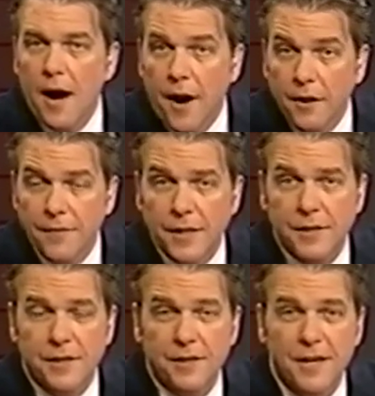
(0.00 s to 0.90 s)
All of
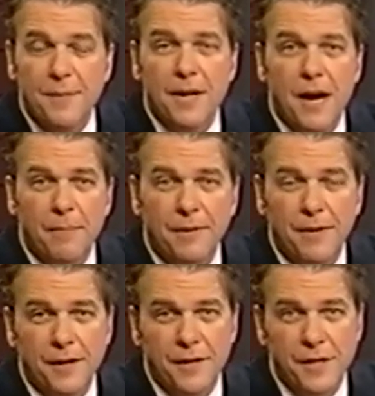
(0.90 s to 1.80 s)
this coming up
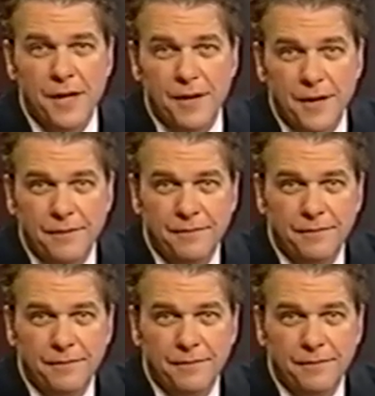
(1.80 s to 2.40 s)
on Agenda.